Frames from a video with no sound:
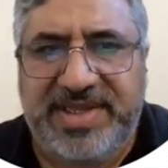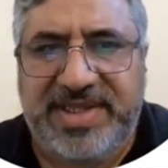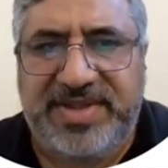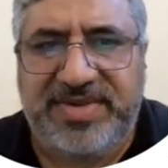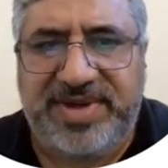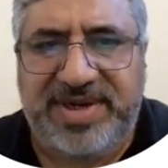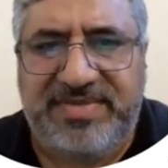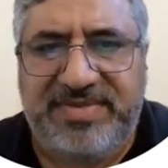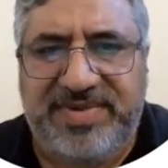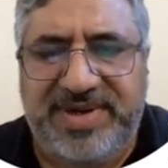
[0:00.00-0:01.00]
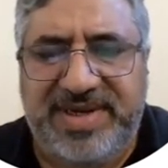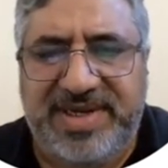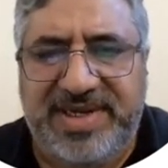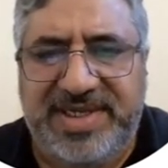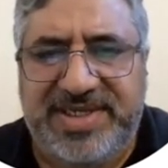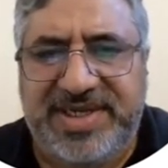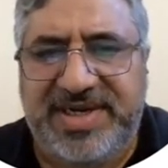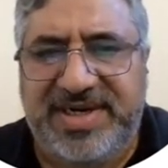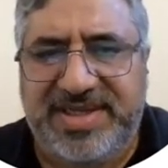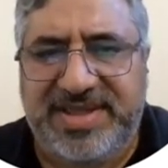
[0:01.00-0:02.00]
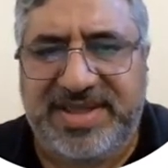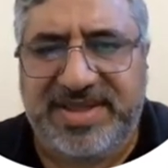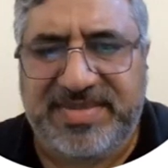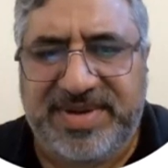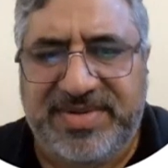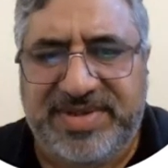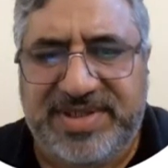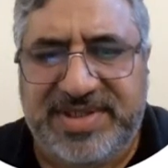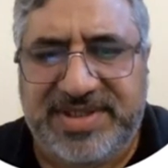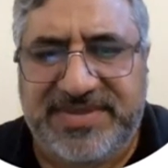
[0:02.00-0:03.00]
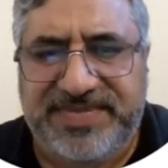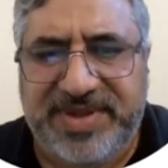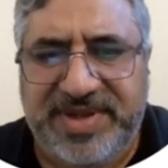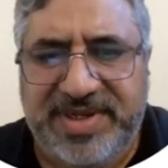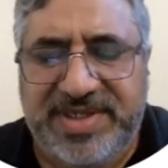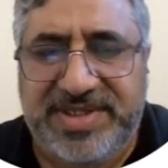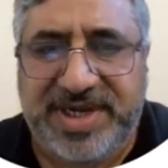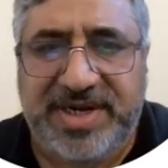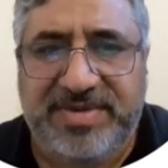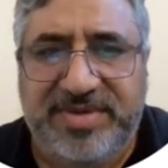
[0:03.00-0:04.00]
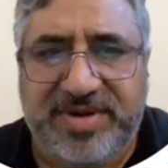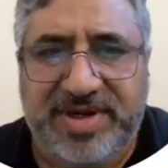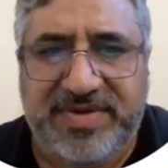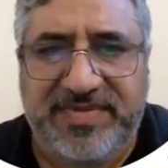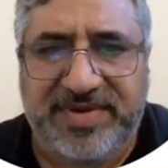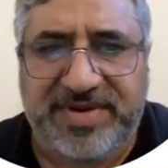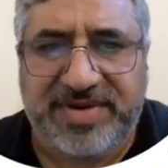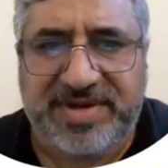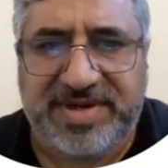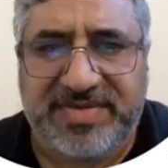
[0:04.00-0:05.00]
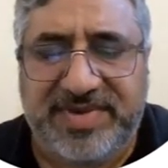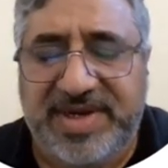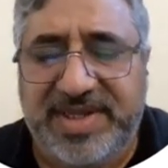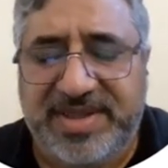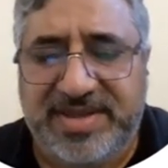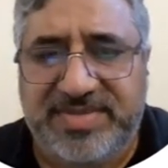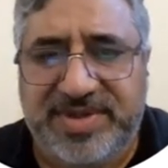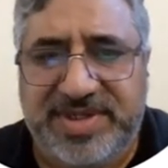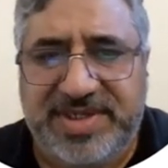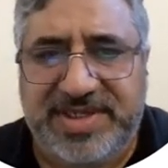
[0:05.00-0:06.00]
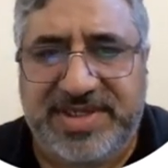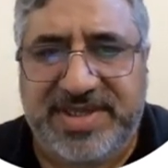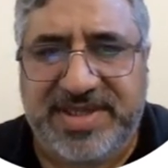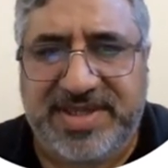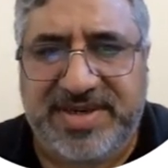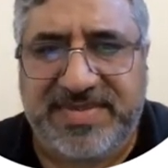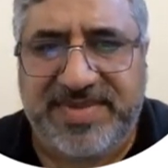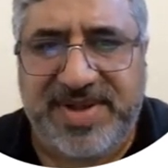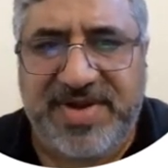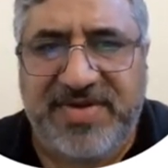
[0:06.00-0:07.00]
In this unit, we will generally discuss about channel modeling for wireless communication system.